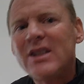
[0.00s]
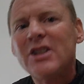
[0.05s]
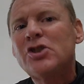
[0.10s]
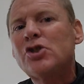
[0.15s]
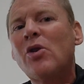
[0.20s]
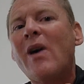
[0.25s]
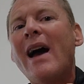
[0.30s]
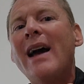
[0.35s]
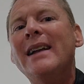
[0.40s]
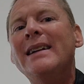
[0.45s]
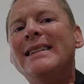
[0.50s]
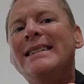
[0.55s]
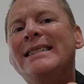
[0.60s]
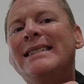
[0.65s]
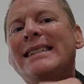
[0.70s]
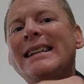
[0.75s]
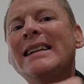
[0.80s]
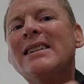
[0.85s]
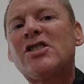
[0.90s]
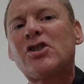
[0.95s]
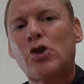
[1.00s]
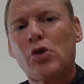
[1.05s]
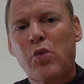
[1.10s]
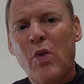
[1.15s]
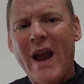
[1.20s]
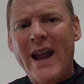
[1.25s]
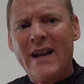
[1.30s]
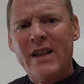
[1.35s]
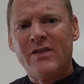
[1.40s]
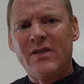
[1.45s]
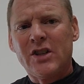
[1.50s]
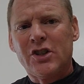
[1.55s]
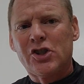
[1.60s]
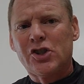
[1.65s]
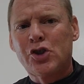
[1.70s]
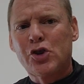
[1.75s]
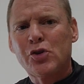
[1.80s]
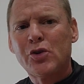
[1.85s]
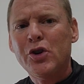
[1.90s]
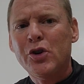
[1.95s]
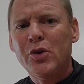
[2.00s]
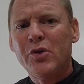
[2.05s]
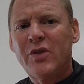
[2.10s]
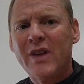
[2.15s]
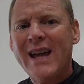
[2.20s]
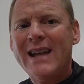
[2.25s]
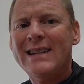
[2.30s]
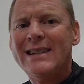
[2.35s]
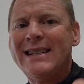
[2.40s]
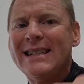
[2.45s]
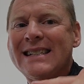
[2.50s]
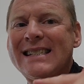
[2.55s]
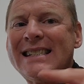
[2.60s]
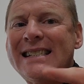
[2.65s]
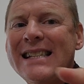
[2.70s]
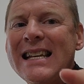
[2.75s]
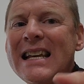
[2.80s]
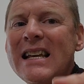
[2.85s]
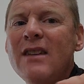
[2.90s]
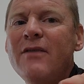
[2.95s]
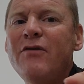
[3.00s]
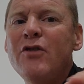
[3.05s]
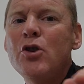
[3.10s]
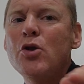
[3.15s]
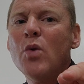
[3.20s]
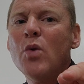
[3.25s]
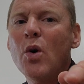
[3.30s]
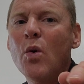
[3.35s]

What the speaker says: to try and discredit the truth and deceive